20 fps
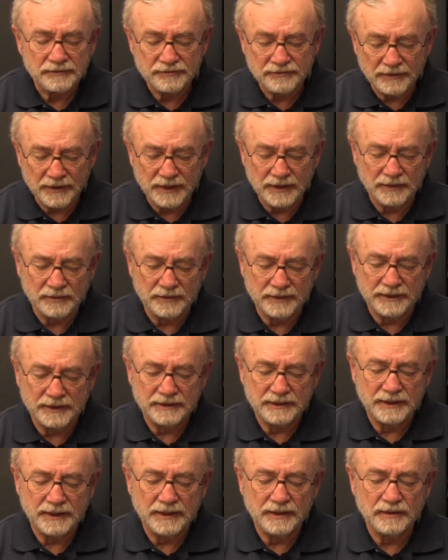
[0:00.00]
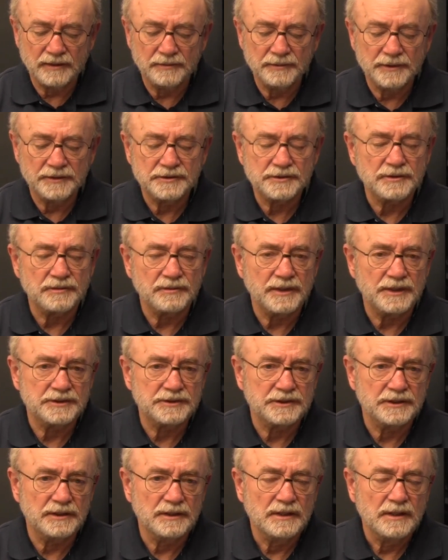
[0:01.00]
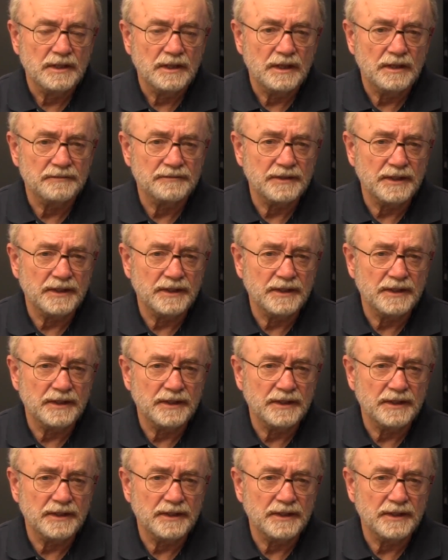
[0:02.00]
following the Arab insurrection of